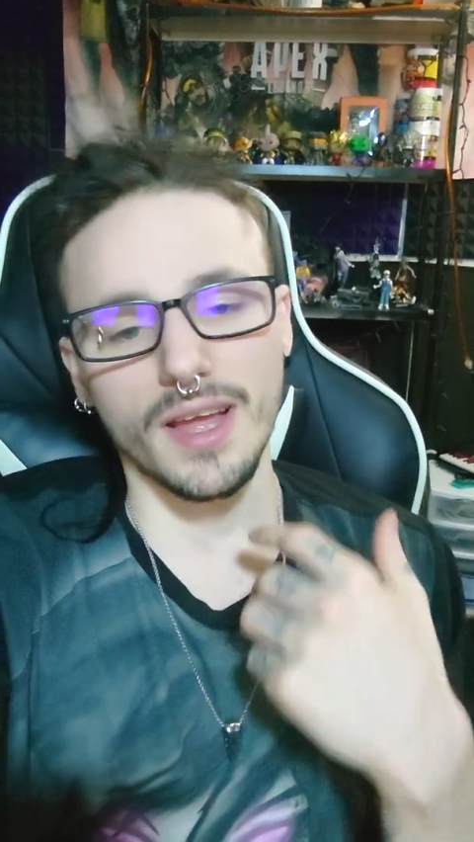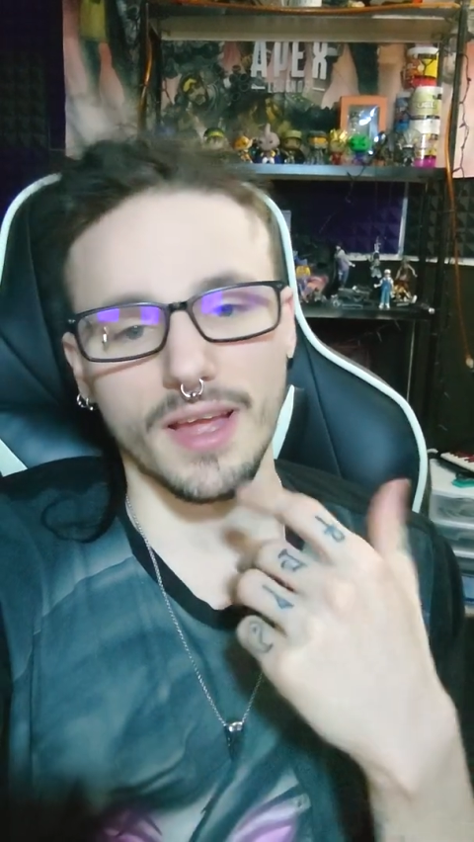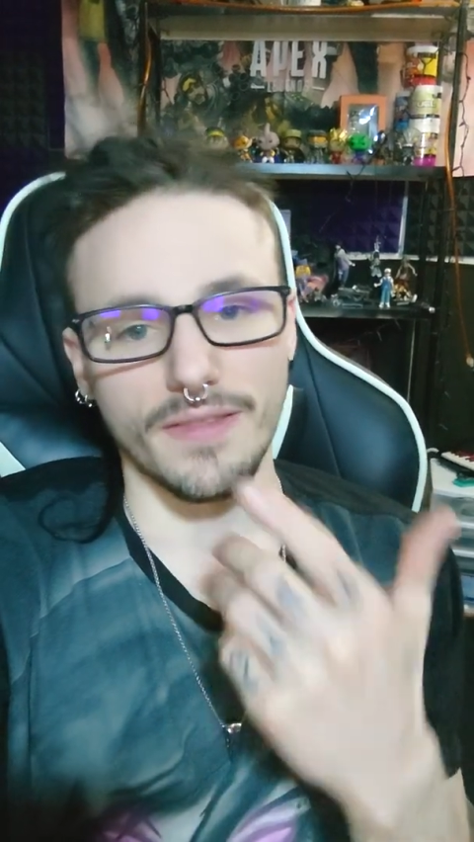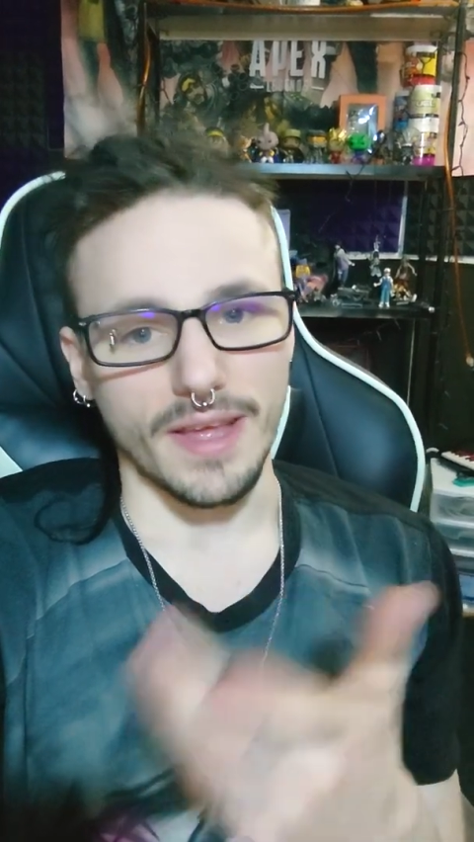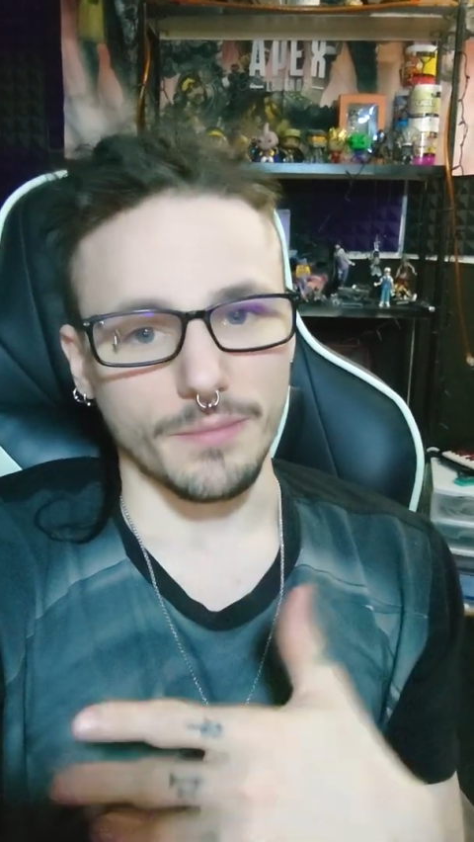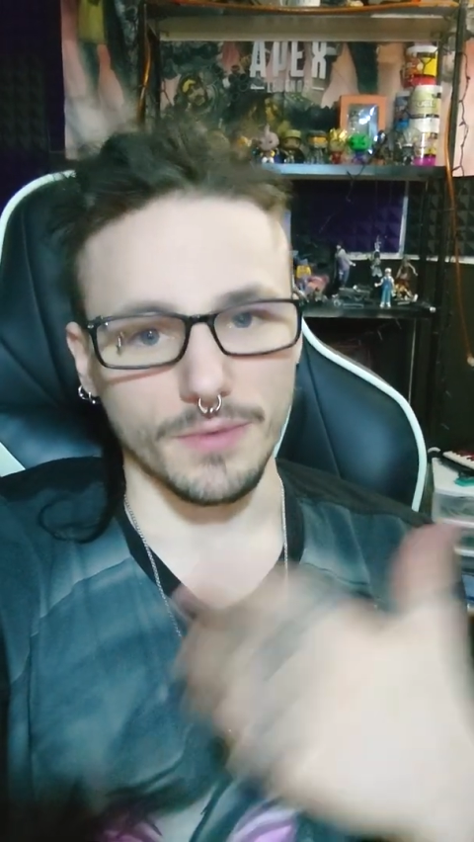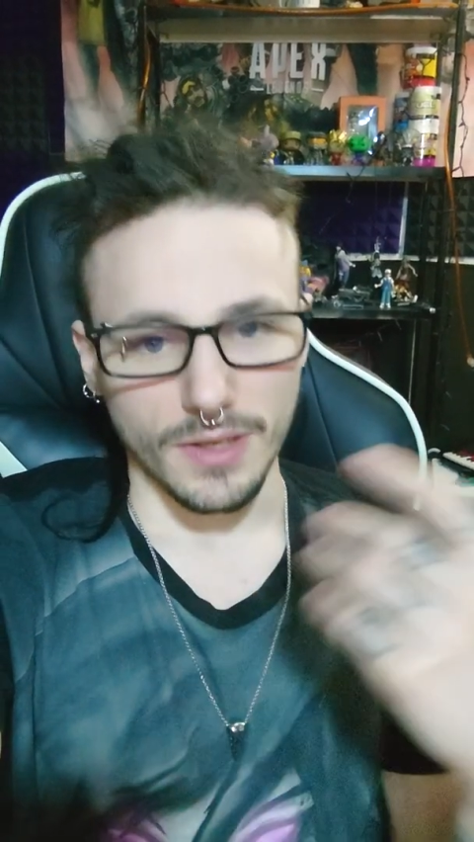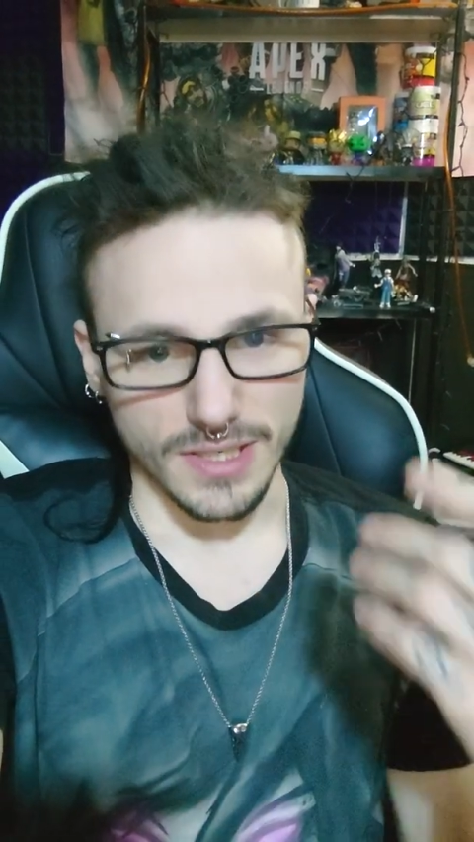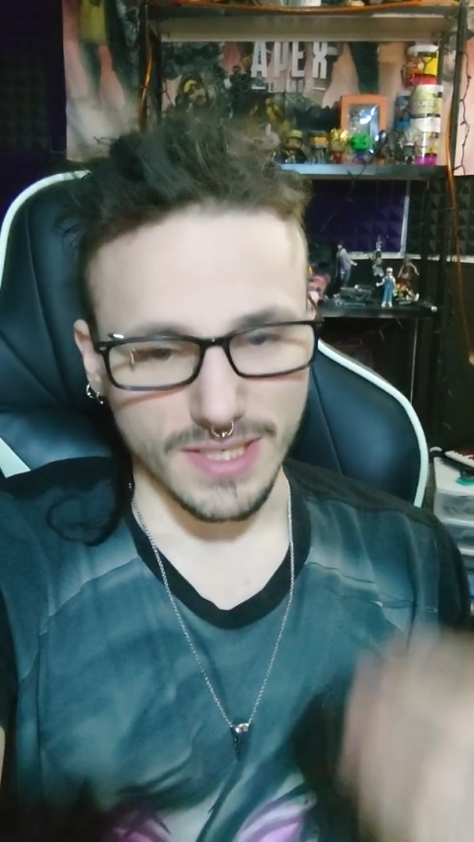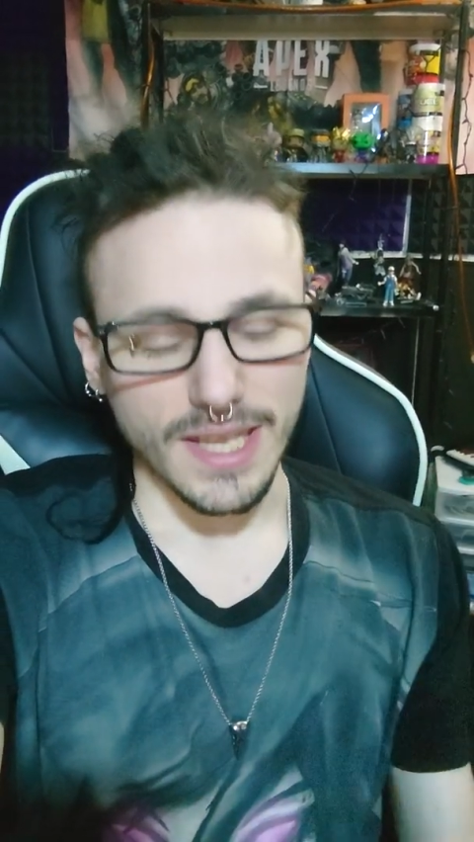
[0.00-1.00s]
And that
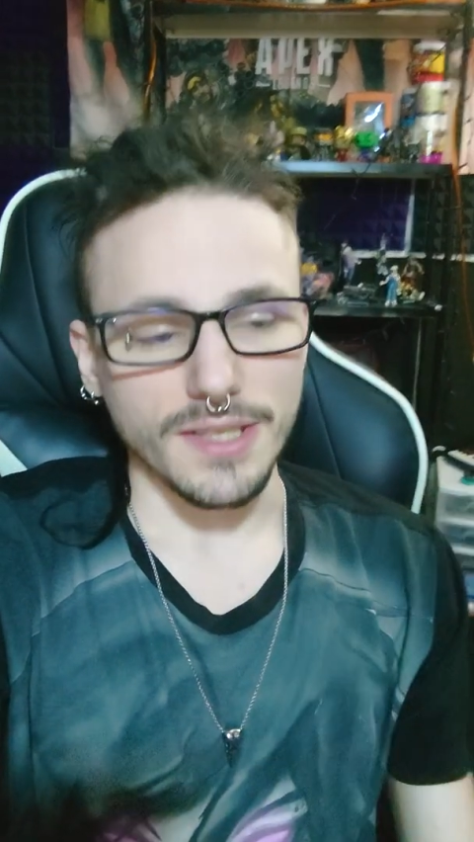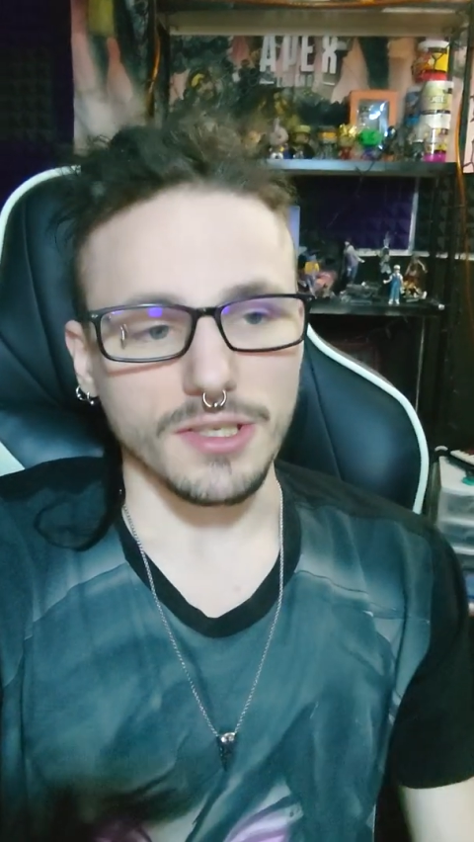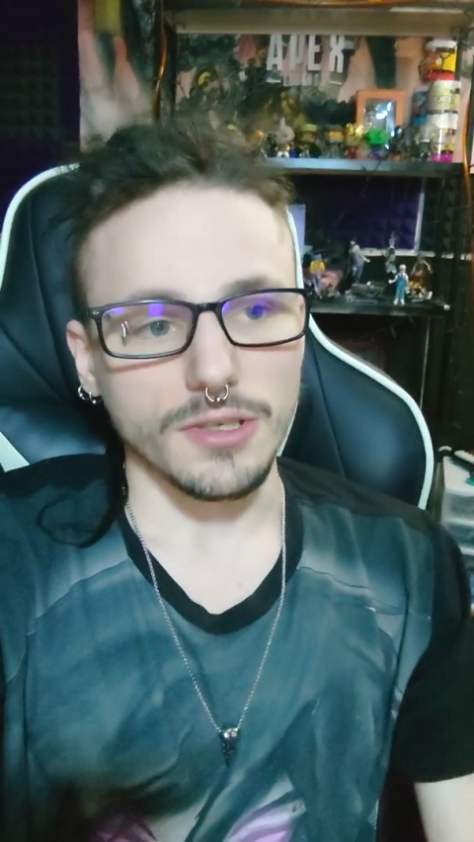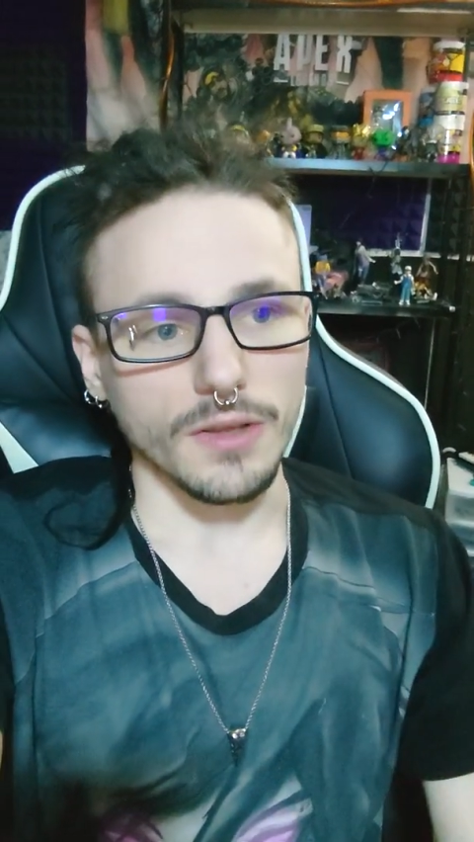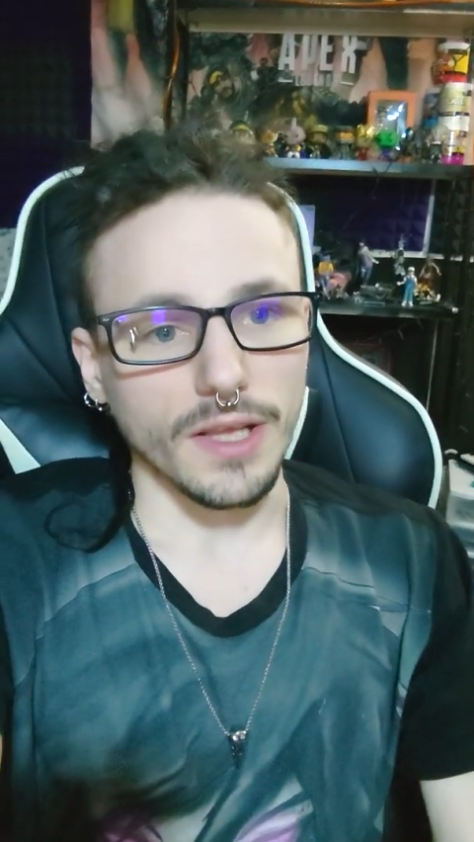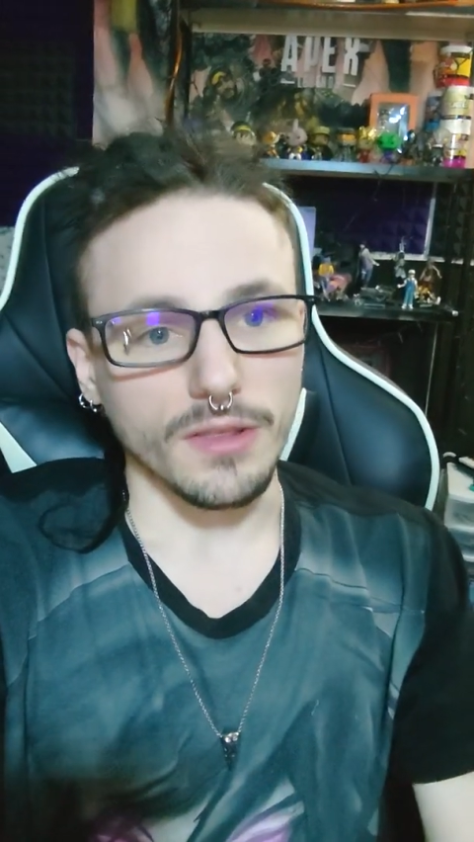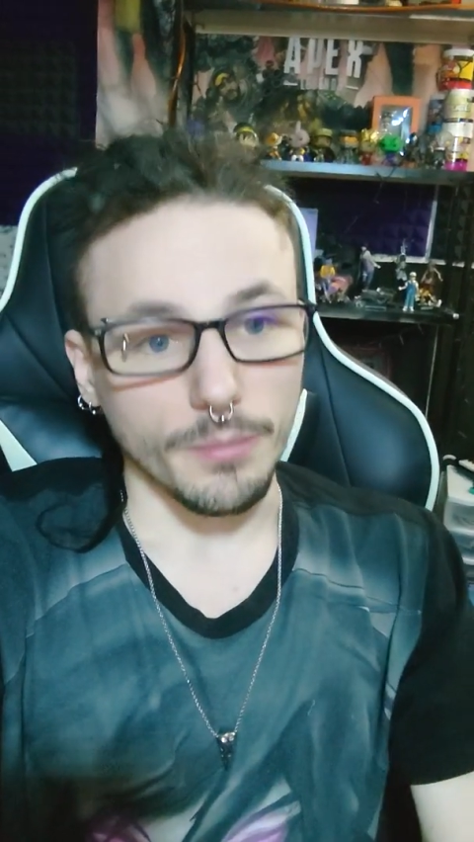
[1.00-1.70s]
extends to, like,